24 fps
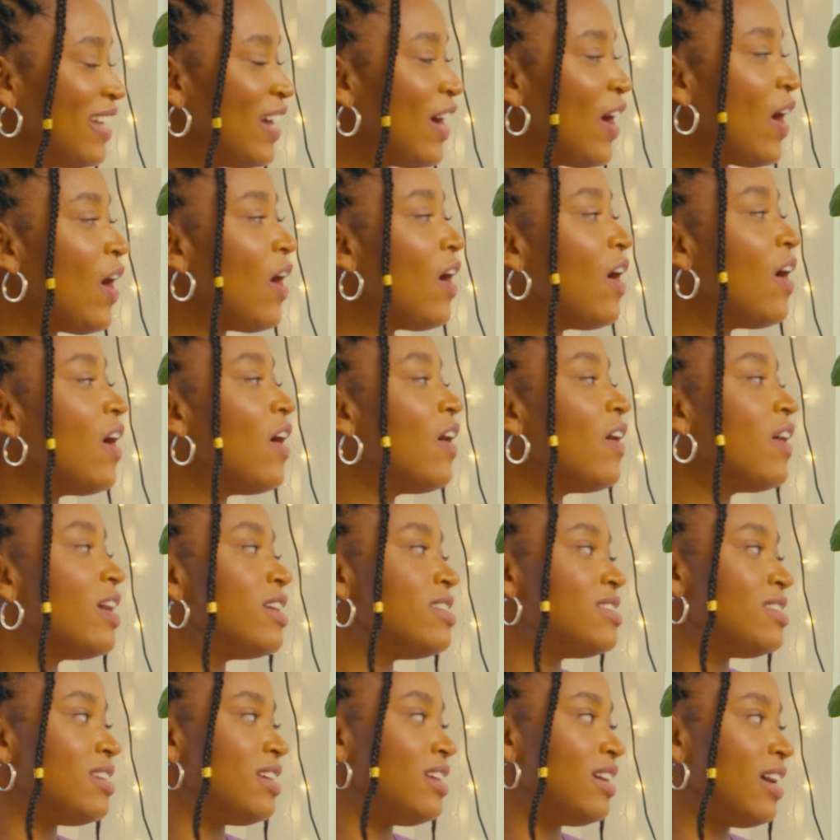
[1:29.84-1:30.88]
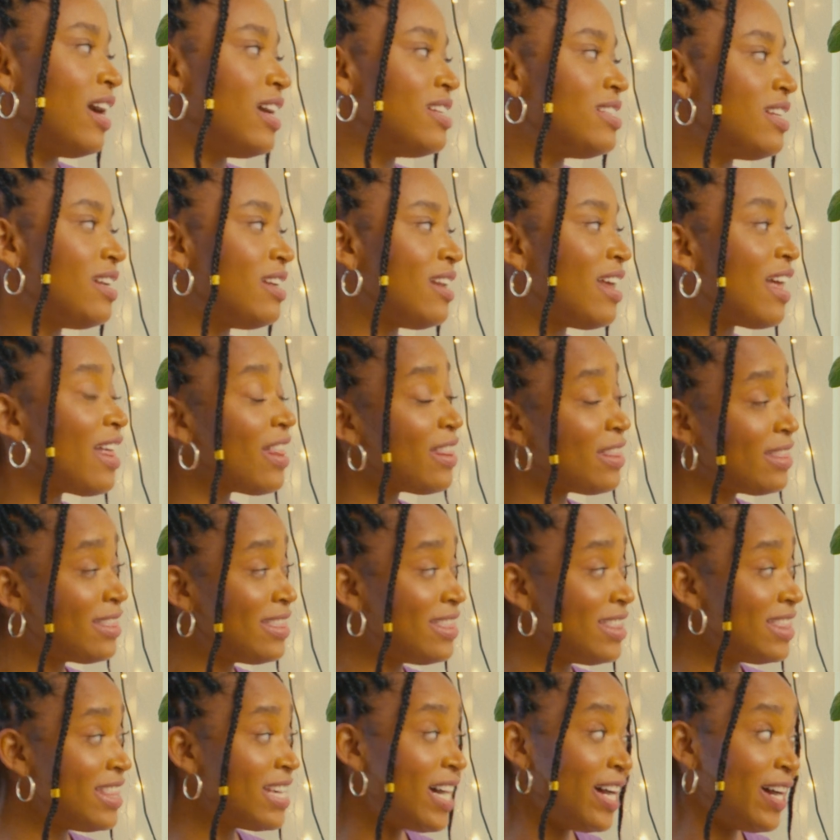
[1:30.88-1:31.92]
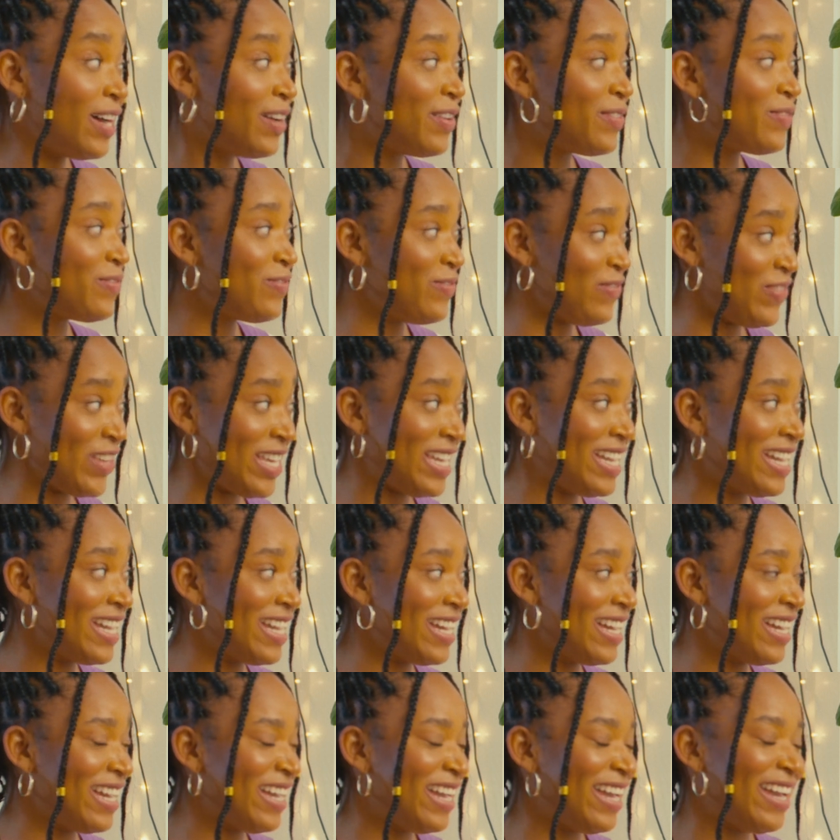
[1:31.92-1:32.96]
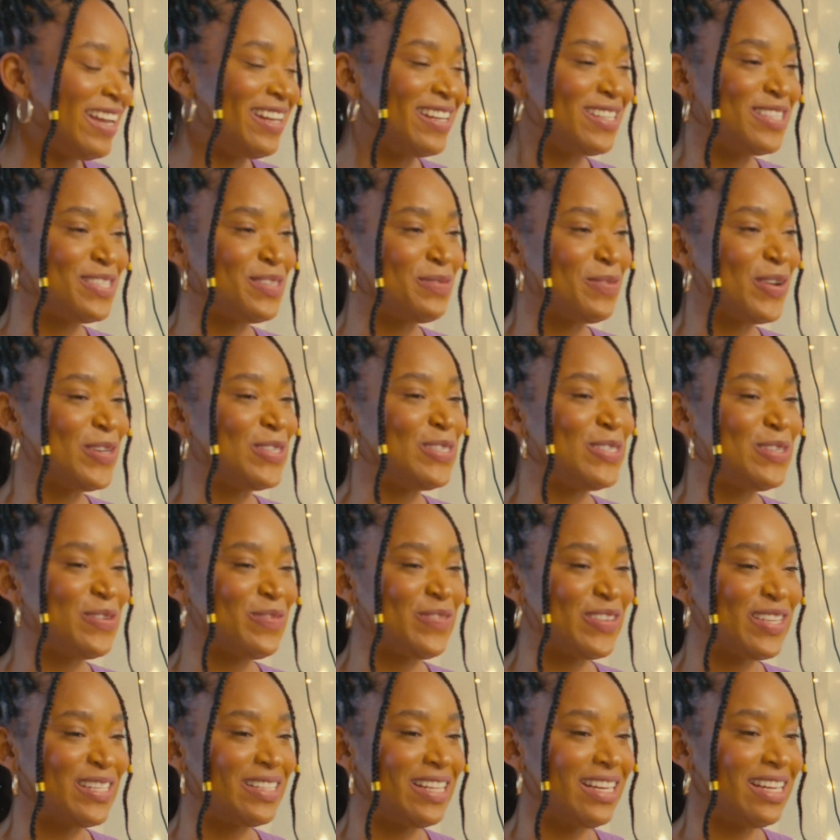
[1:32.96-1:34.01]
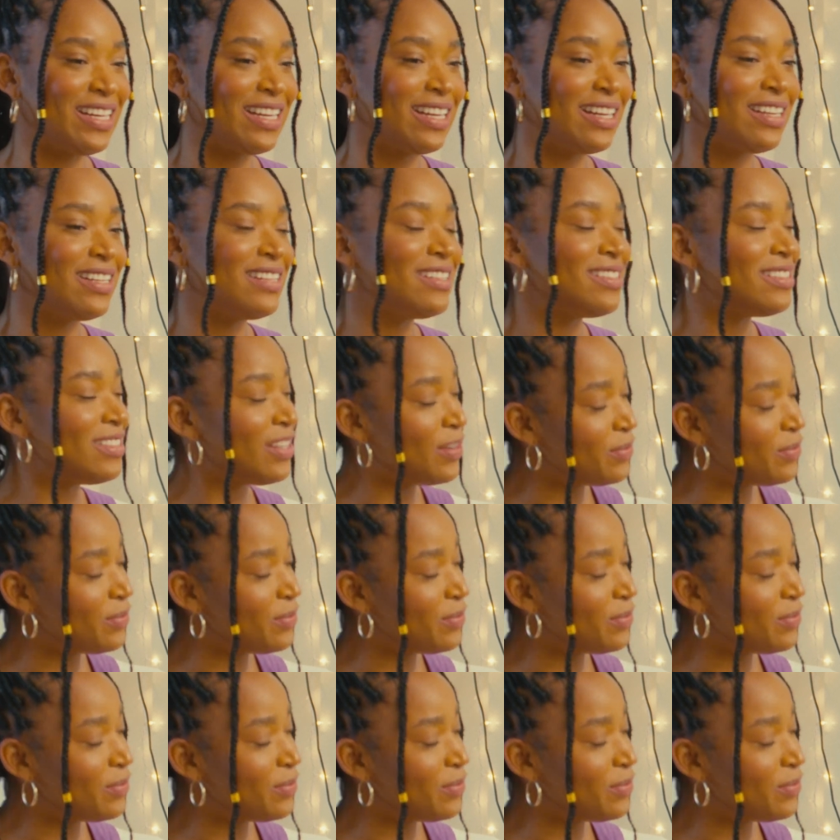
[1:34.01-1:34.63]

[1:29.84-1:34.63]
Oh, I see. I said the V, and it's supposed to be like the